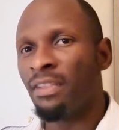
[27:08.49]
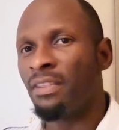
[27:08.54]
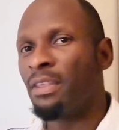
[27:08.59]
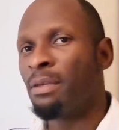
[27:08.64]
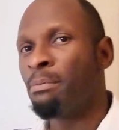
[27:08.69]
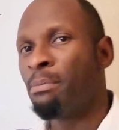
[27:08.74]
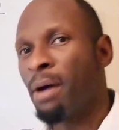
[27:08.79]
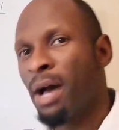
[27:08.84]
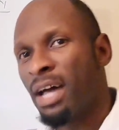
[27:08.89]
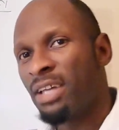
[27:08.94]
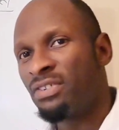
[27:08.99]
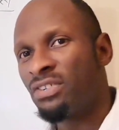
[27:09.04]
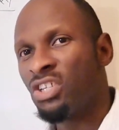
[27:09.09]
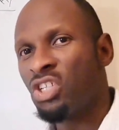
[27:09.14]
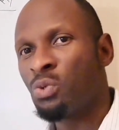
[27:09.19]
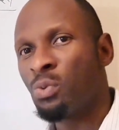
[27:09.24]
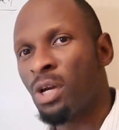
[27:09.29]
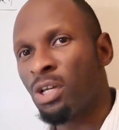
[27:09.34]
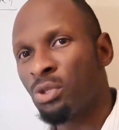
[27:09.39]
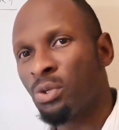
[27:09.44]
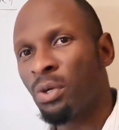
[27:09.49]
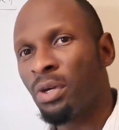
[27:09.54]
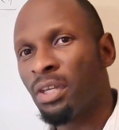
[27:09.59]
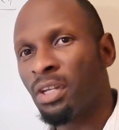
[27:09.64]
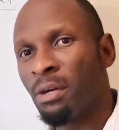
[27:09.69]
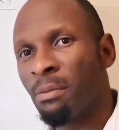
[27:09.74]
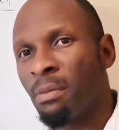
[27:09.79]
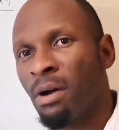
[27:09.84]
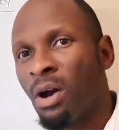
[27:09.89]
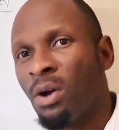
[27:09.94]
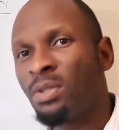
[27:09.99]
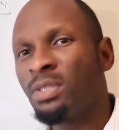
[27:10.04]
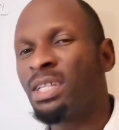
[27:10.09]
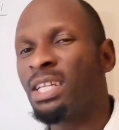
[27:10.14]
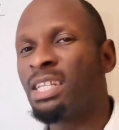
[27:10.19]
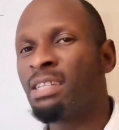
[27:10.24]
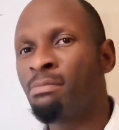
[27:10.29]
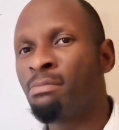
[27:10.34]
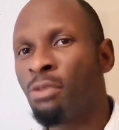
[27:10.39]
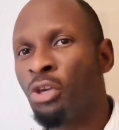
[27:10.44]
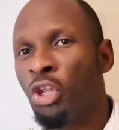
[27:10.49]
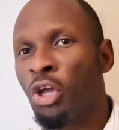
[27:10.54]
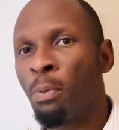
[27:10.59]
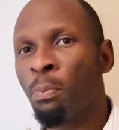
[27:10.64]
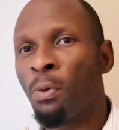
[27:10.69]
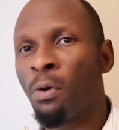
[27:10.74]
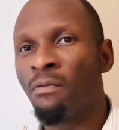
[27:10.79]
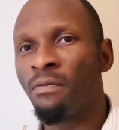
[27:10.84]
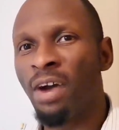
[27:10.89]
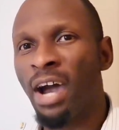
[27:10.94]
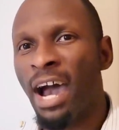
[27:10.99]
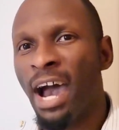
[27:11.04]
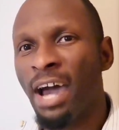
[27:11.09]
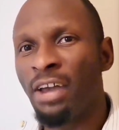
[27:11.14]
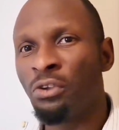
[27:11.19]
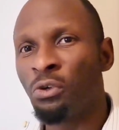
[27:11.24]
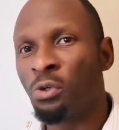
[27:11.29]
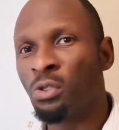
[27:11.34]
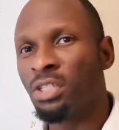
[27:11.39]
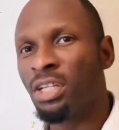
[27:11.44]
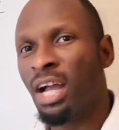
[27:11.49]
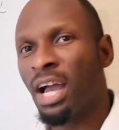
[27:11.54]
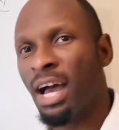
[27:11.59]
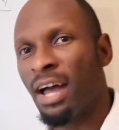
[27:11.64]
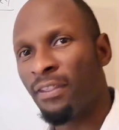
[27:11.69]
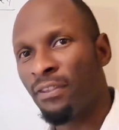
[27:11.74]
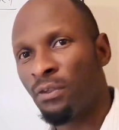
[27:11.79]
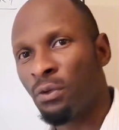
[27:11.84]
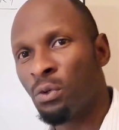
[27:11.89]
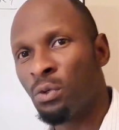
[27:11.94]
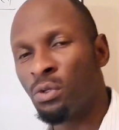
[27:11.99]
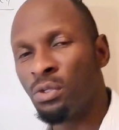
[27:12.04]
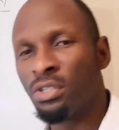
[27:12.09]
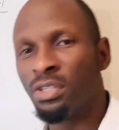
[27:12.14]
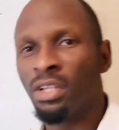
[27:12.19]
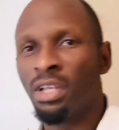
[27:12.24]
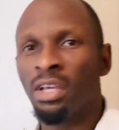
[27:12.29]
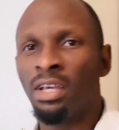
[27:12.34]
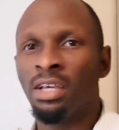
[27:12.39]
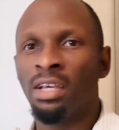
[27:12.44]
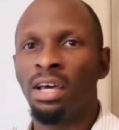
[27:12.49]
The batteries we are talking about is made up of anode, cathodes,